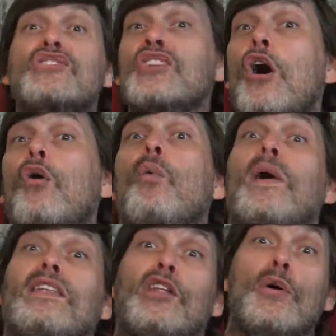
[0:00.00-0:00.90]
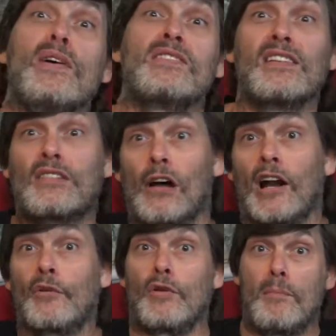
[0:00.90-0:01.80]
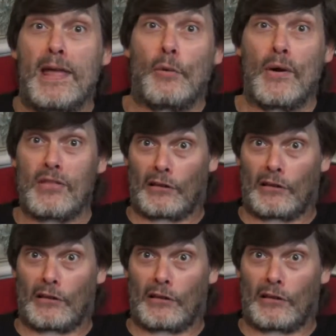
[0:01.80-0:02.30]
So, when Lewis and Clark would meet with